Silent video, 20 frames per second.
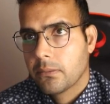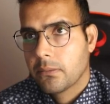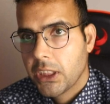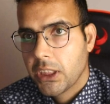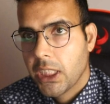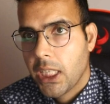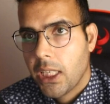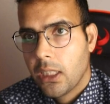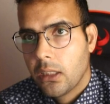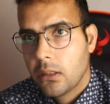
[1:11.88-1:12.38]

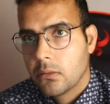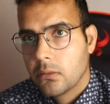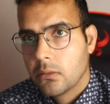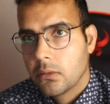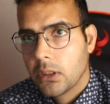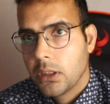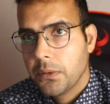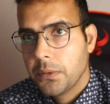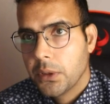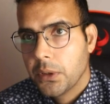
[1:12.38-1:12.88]
Now,
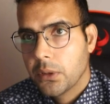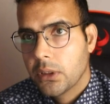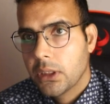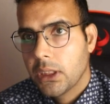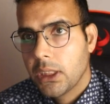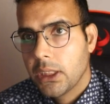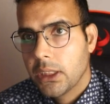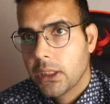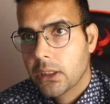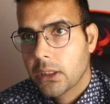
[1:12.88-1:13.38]
if you
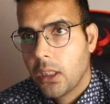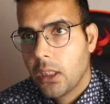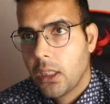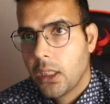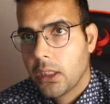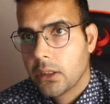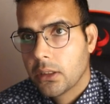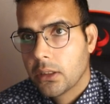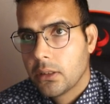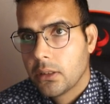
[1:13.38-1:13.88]
click
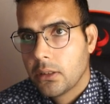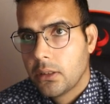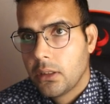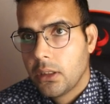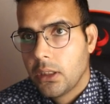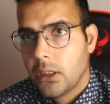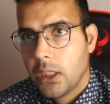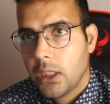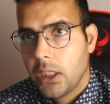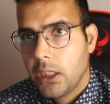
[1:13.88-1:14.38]
on
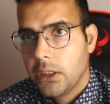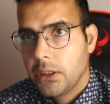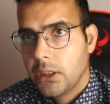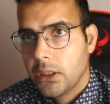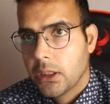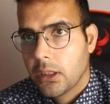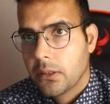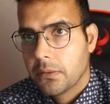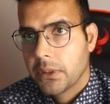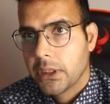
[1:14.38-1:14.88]

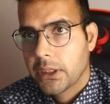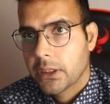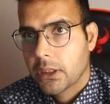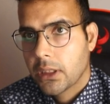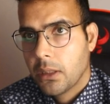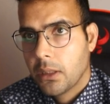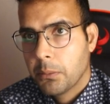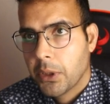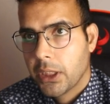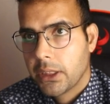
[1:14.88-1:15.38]
any of these
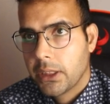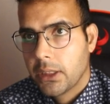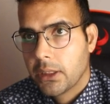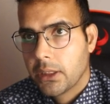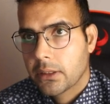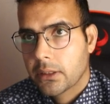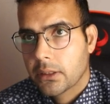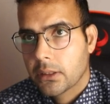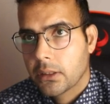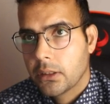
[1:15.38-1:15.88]

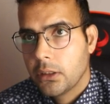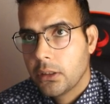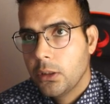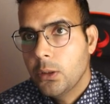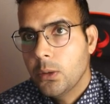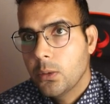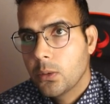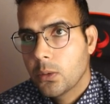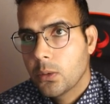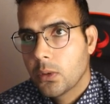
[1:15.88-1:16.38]
components,
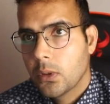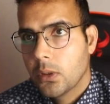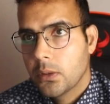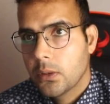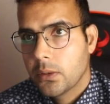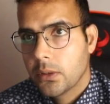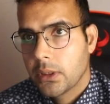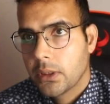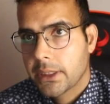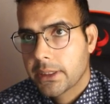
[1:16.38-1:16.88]
you go
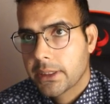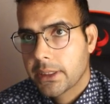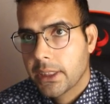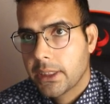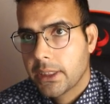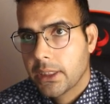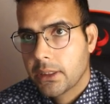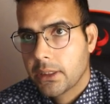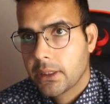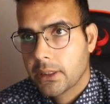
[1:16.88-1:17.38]
to the
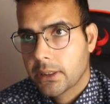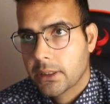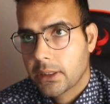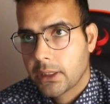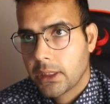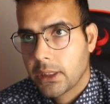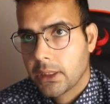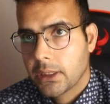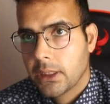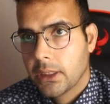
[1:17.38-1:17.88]
second
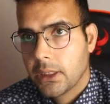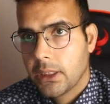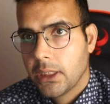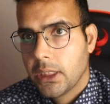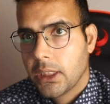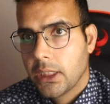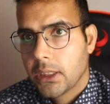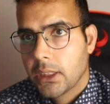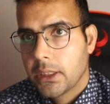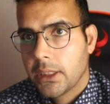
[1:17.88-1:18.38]
screen.
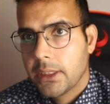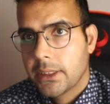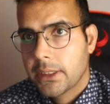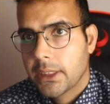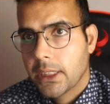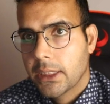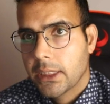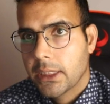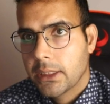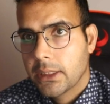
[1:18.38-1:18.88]
This
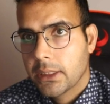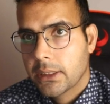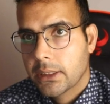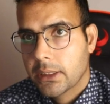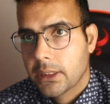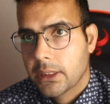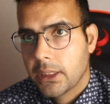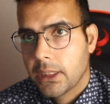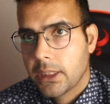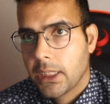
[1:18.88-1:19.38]
second
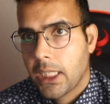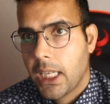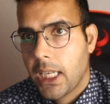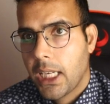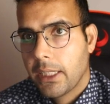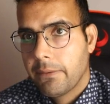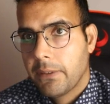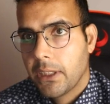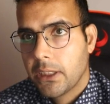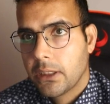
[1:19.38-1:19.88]
screen
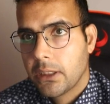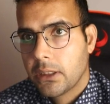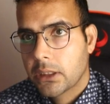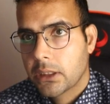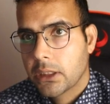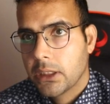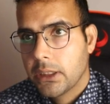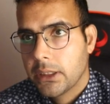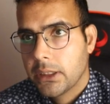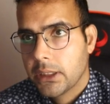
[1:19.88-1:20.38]
have a
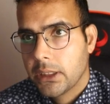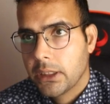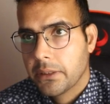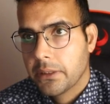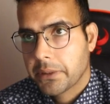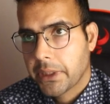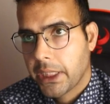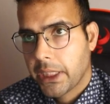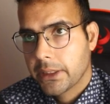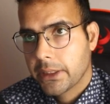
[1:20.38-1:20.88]

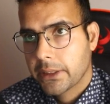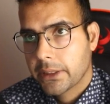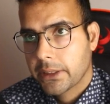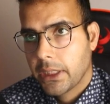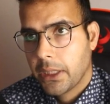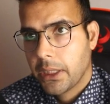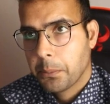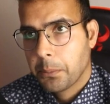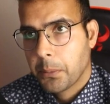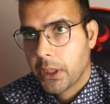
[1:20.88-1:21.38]
receive and
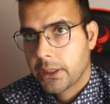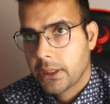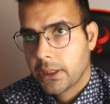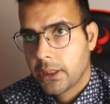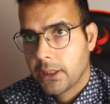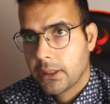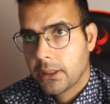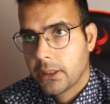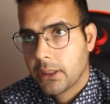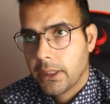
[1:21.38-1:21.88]
send
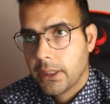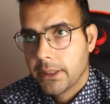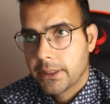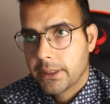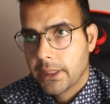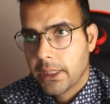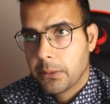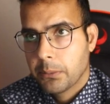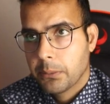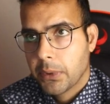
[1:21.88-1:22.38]
button. The
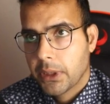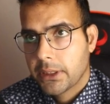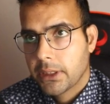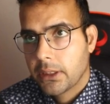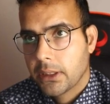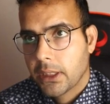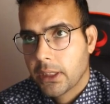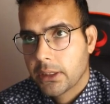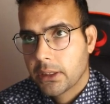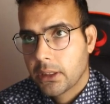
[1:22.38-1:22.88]
send
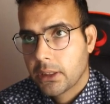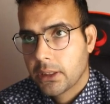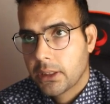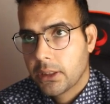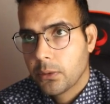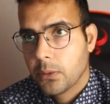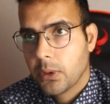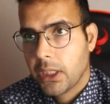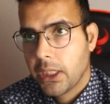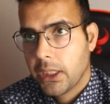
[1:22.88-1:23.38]
button
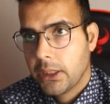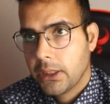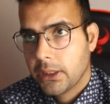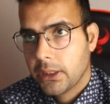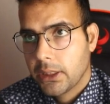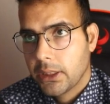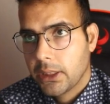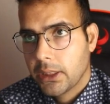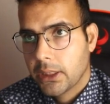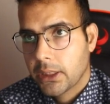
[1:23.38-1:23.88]
doesn't do
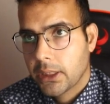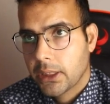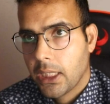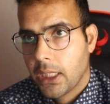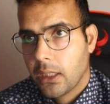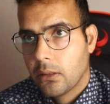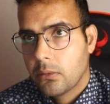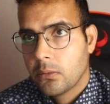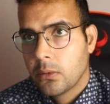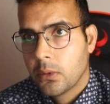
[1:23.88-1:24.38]
anything
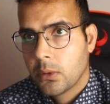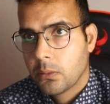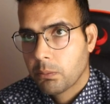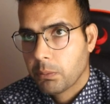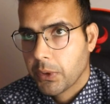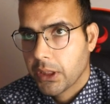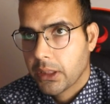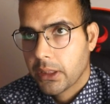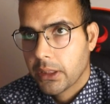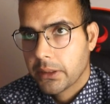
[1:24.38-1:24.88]
now
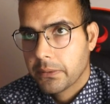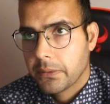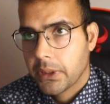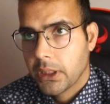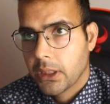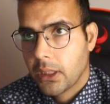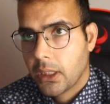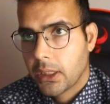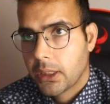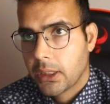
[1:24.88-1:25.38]
because
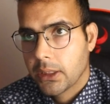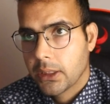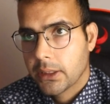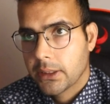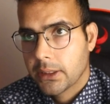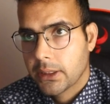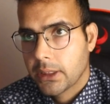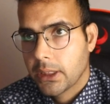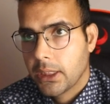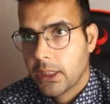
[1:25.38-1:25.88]
we are
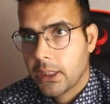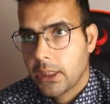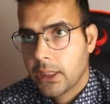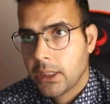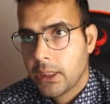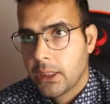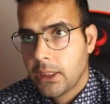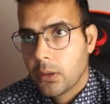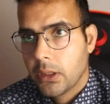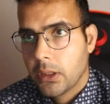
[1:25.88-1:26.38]
still
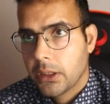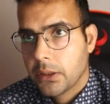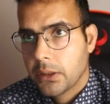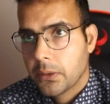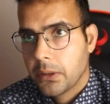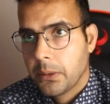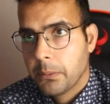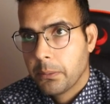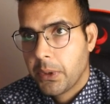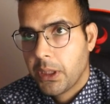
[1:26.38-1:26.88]
going
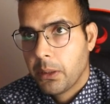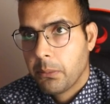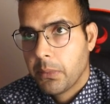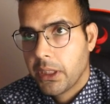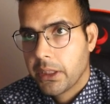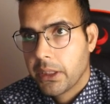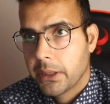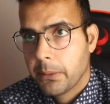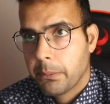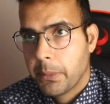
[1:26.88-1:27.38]
to
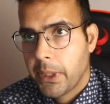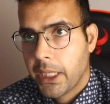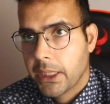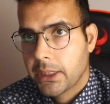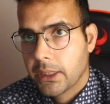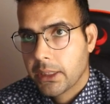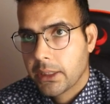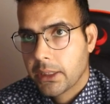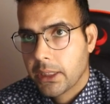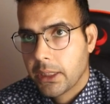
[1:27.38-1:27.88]
implement the
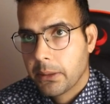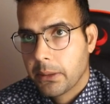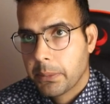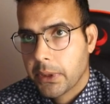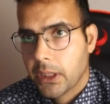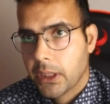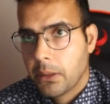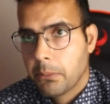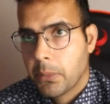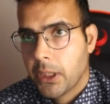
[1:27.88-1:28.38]
backend
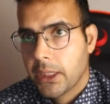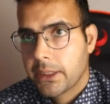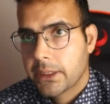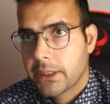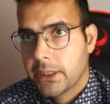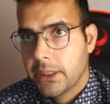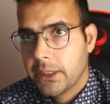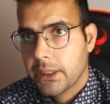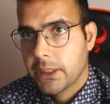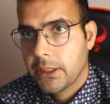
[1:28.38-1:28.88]
API. But the
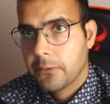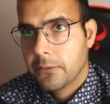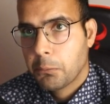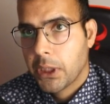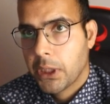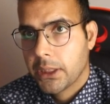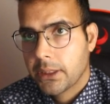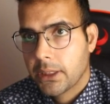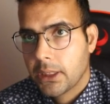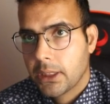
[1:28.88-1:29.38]
receive
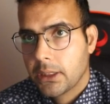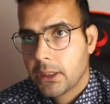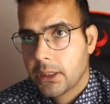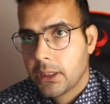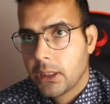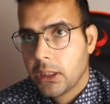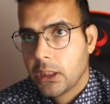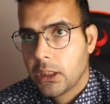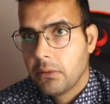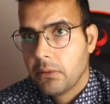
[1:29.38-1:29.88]
button
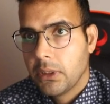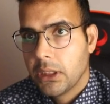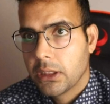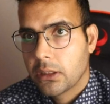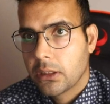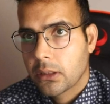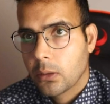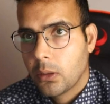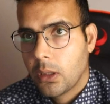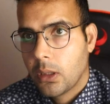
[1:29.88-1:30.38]
will
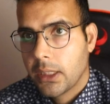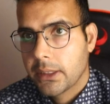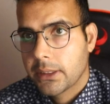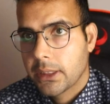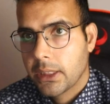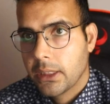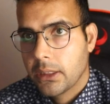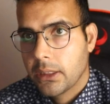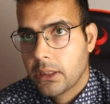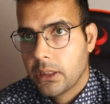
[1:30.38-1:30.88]
show
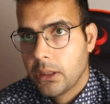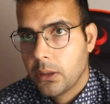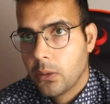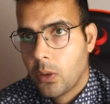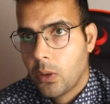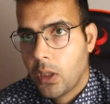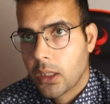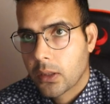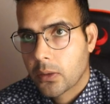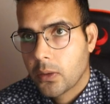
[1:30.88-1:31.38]
us a
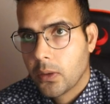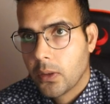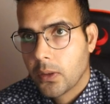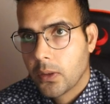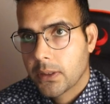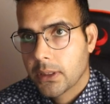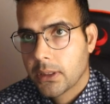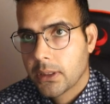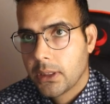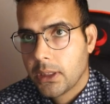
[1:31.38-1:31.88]
QR
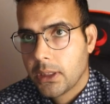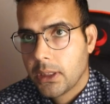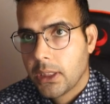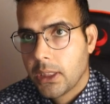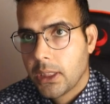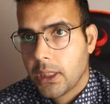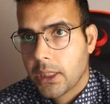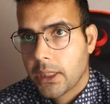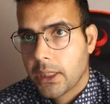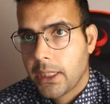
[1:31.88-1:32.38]
code
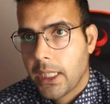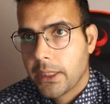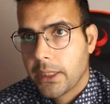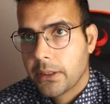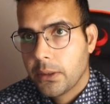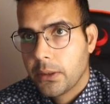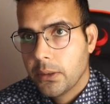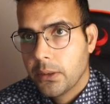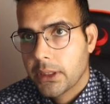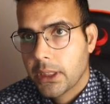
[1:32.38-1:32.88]

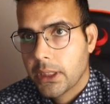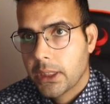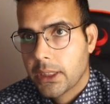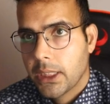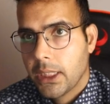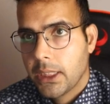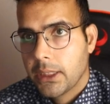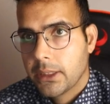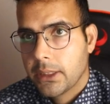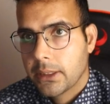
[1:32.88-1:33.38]
that user
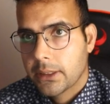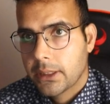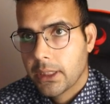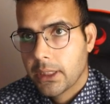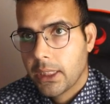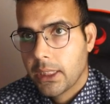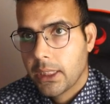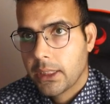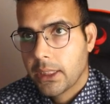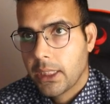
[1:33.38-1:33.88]
can
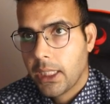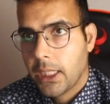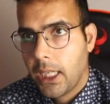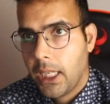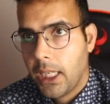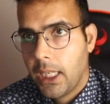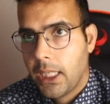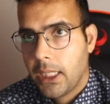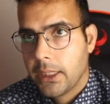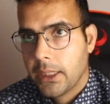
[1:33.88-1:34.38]
scan
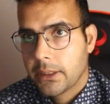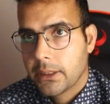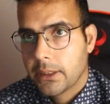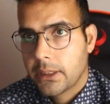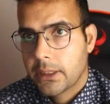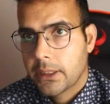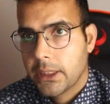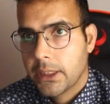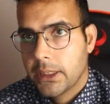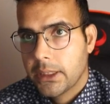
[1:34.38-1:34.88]
and
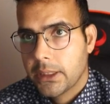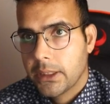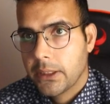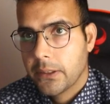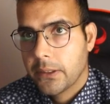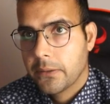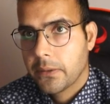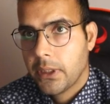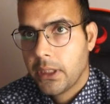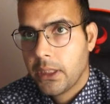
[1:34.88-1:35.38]

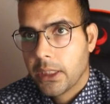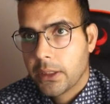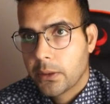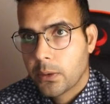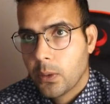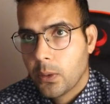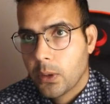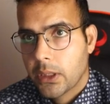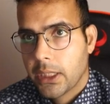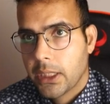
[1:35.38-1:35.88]
receive the
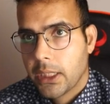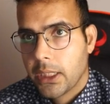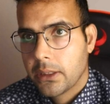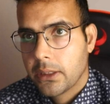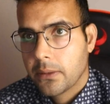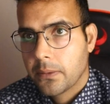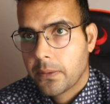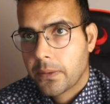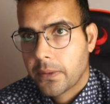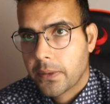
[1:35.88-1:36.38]

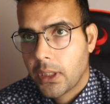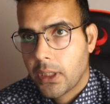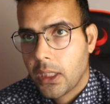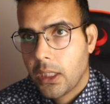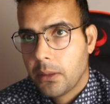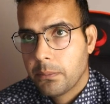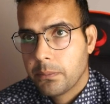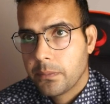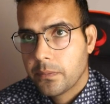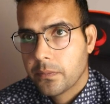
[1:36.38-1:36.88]
token
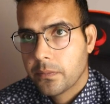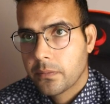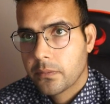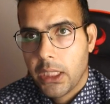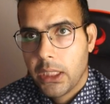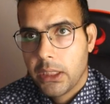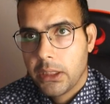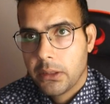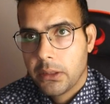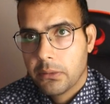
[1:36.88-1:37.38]
from
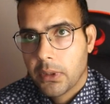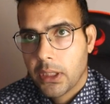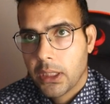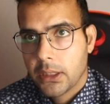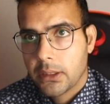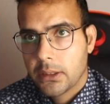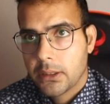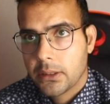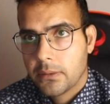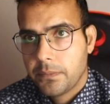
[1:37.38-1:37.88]

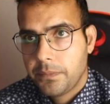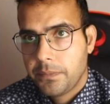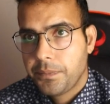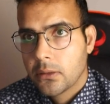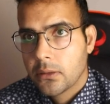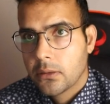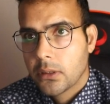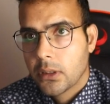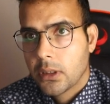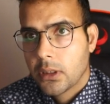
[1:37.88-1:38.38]
anyone.
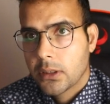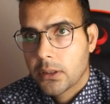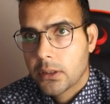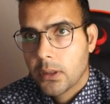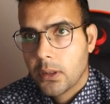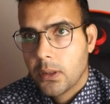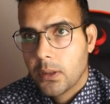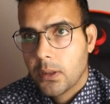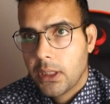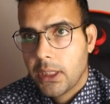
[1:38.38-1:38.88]

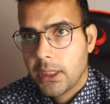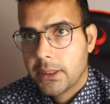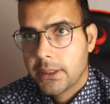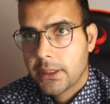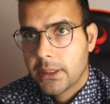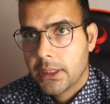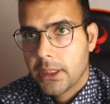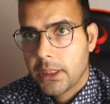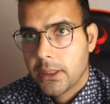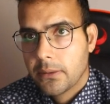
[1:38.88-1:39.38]
So let's
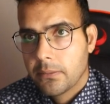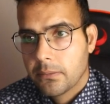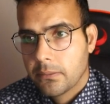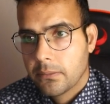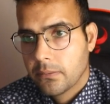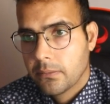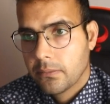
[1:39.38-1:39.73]
see.